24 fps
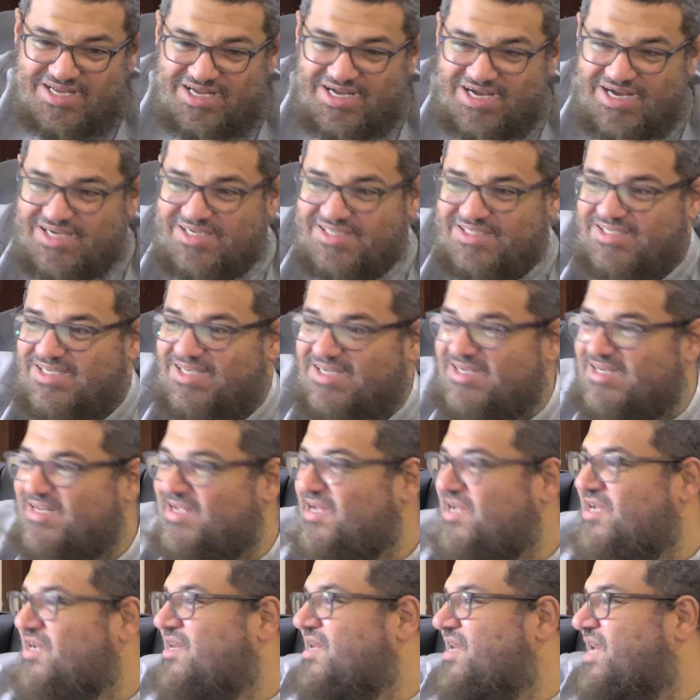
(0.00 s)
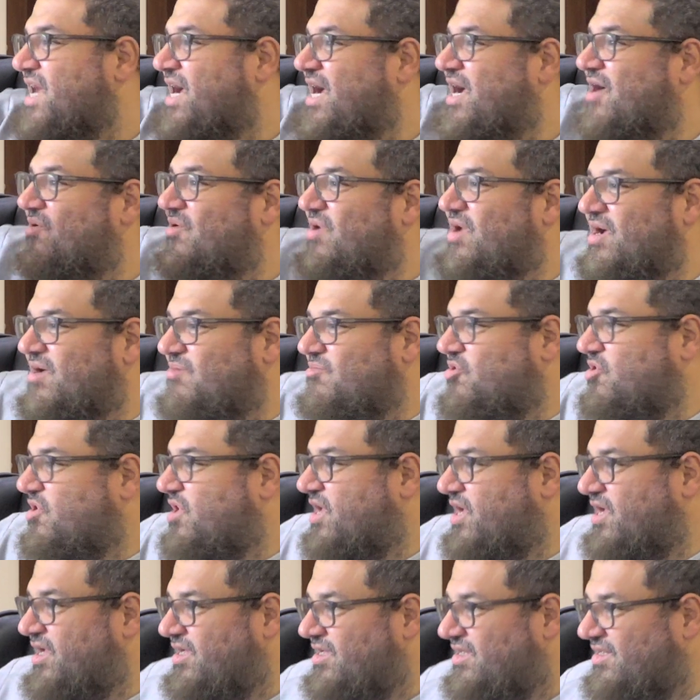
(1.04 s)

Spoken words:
I said, now I'm okay.